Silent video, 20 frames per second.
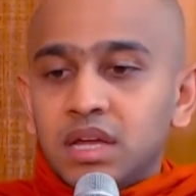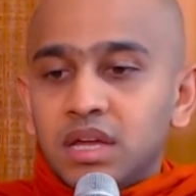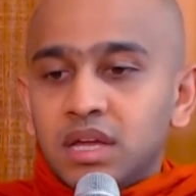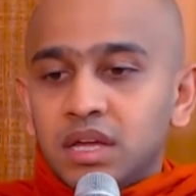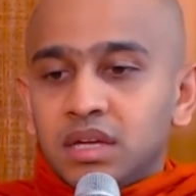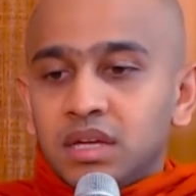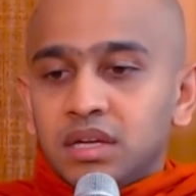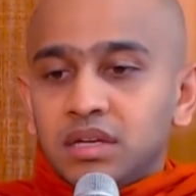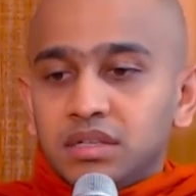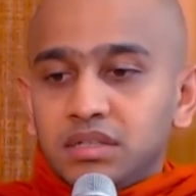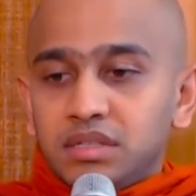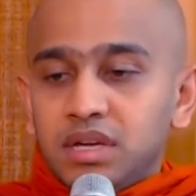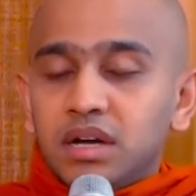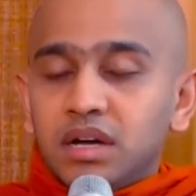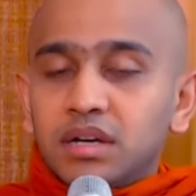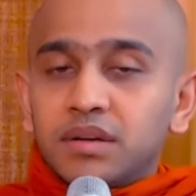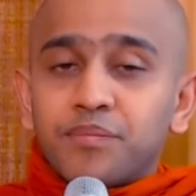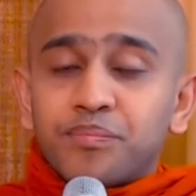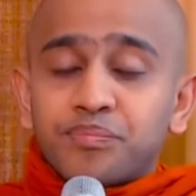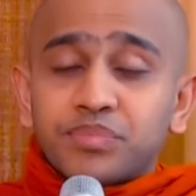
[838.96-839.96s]

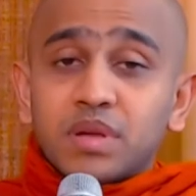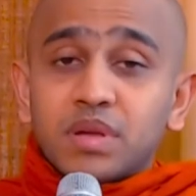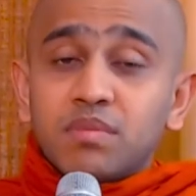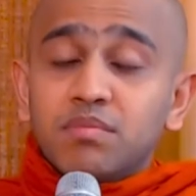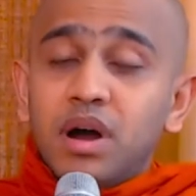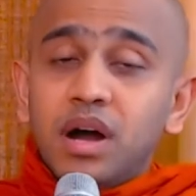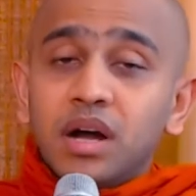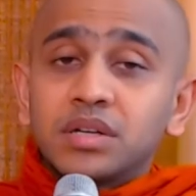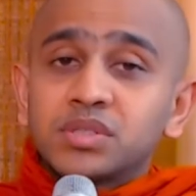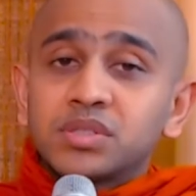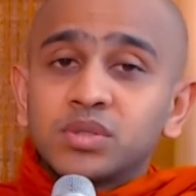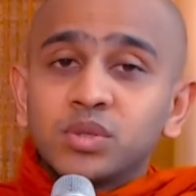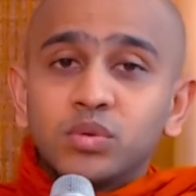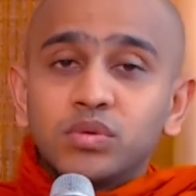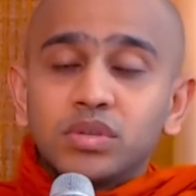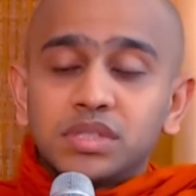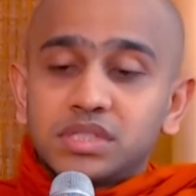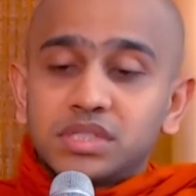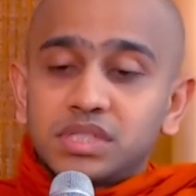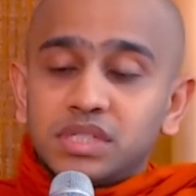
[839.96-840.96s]
young monks who were
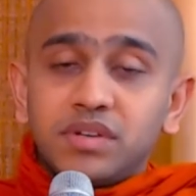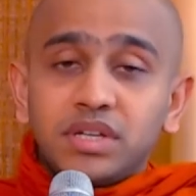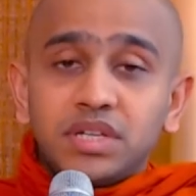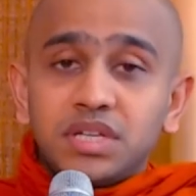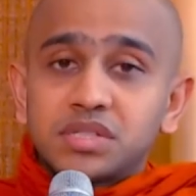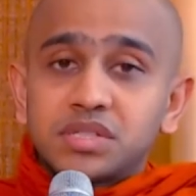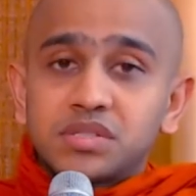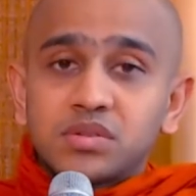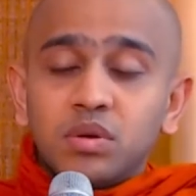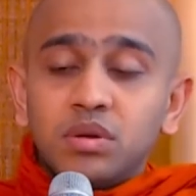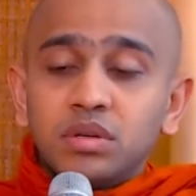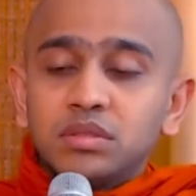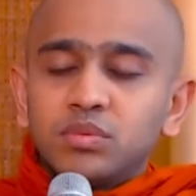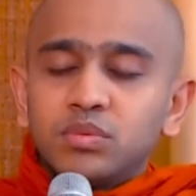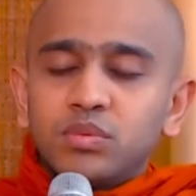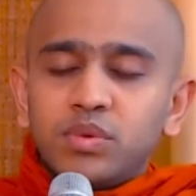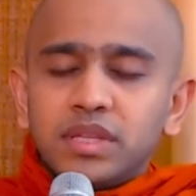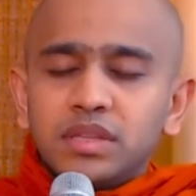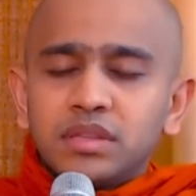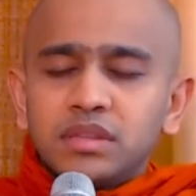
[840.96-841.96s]
7 years old
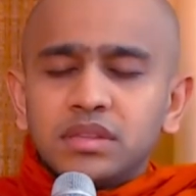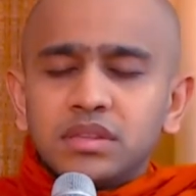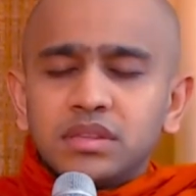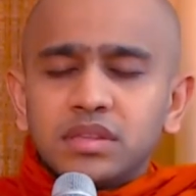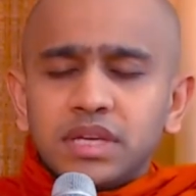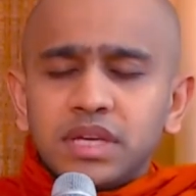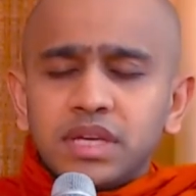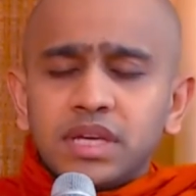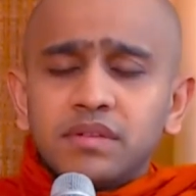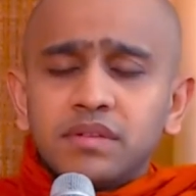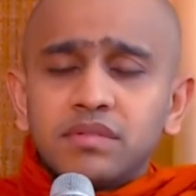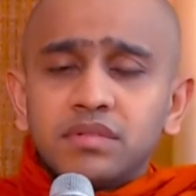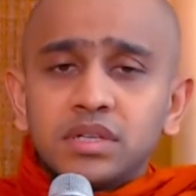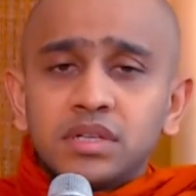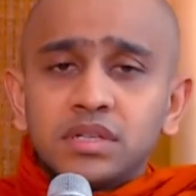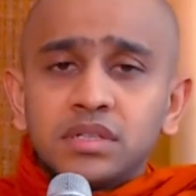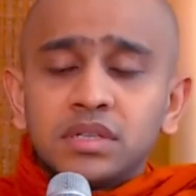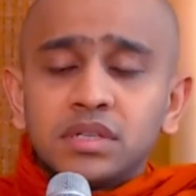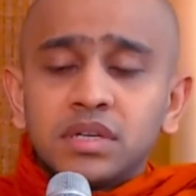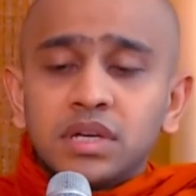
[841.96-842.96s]
when they
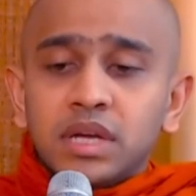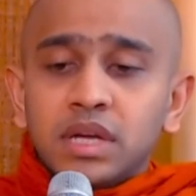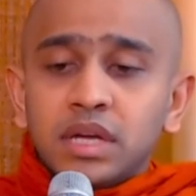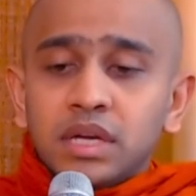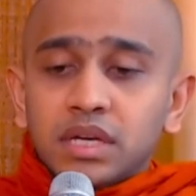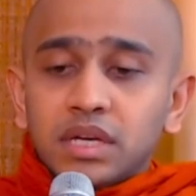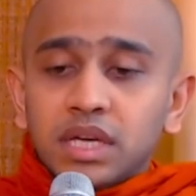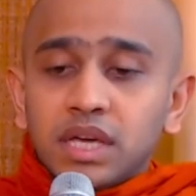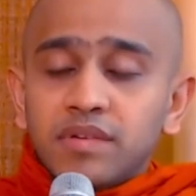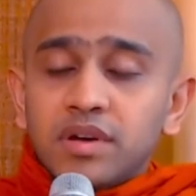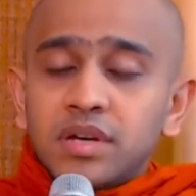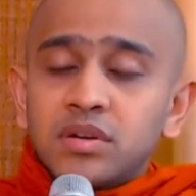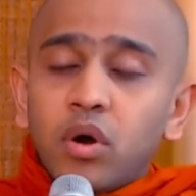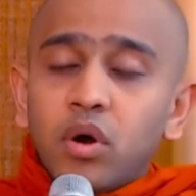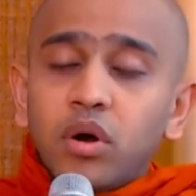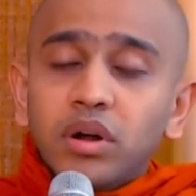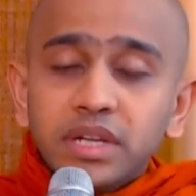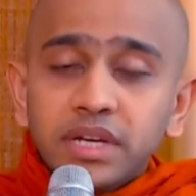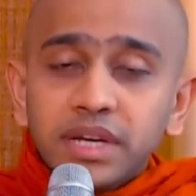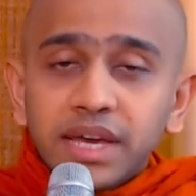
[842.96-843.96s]
were given
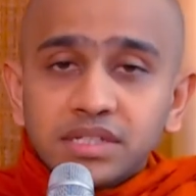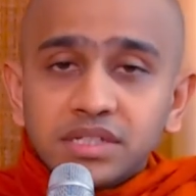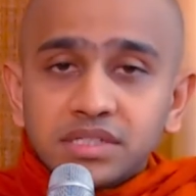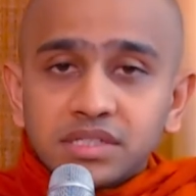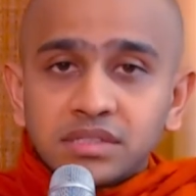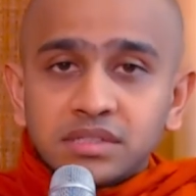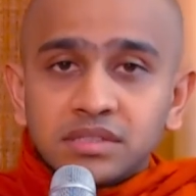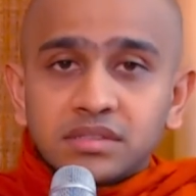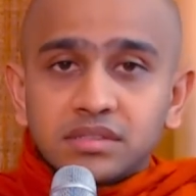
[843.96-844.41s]
ordination.